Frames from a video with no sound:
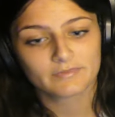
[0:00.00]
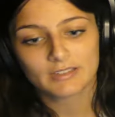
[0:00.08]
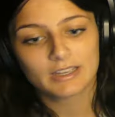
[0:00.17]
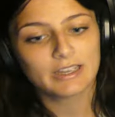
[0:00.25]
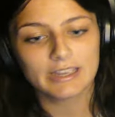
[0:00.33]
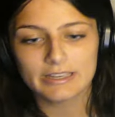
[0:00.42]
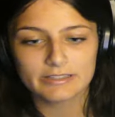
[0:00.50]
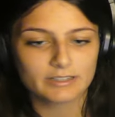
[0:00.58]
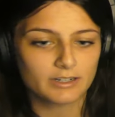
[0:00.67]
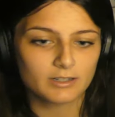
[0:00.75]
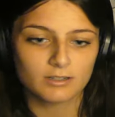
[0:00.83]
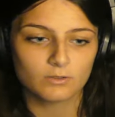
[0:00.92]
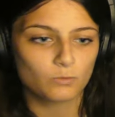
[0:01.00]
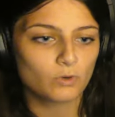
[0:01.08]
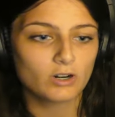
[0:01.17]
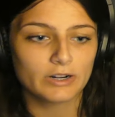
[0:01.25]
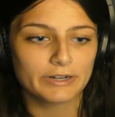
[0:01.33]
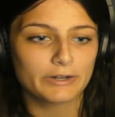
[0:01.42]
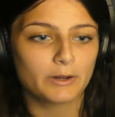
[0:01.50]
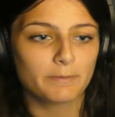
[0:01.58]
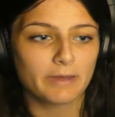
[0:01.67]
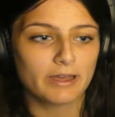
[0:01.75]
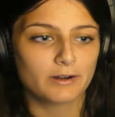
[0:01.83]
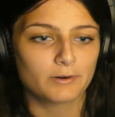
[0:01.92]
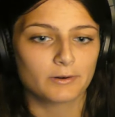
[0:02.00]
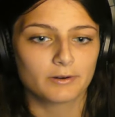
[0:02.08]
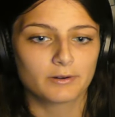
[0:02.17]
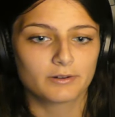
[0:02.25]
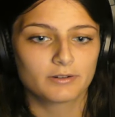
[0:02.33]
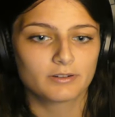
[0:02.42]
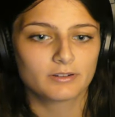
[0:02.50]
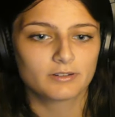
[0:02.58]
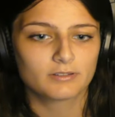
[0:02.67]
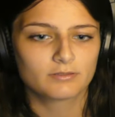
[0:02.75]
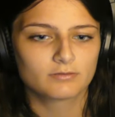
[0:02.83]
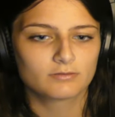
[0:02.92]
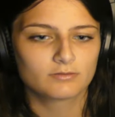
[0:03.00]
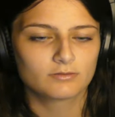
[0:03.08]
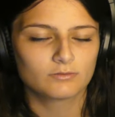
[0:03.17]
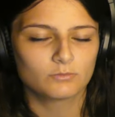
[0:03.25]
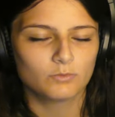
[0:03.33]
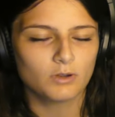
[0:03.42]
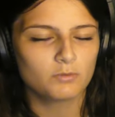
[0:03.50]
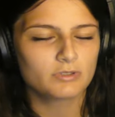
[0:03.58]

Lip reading: He's gonna worry no matter what.